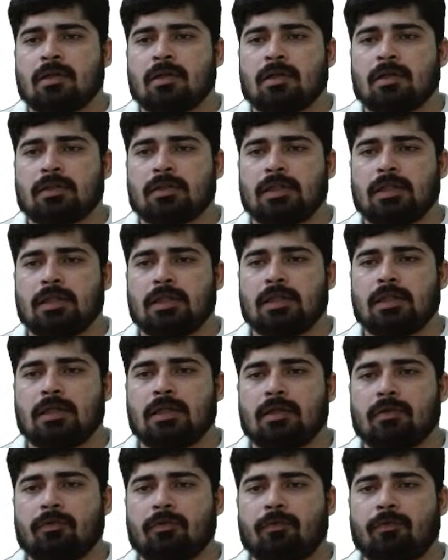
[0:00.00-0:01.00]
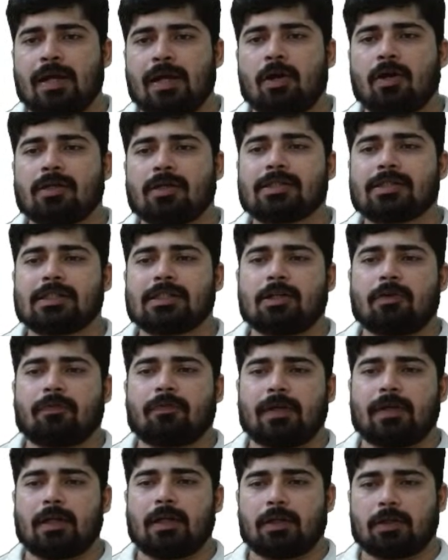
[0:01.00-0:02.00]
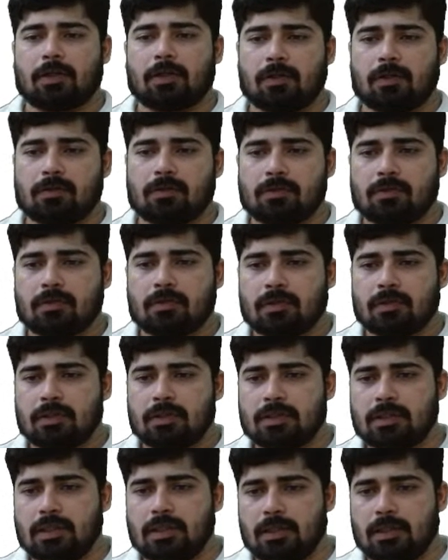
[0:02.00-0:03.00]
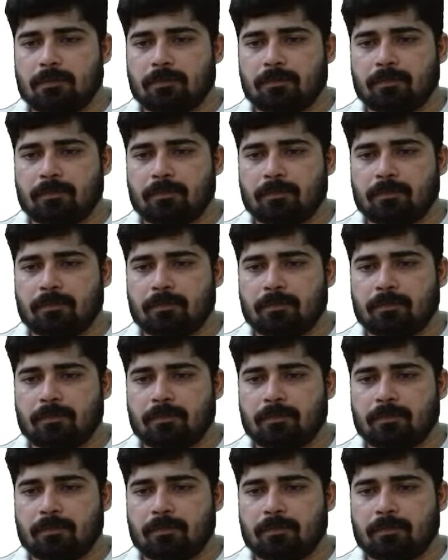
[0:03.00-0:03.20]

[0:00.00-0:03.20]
the velocity of an electron. See,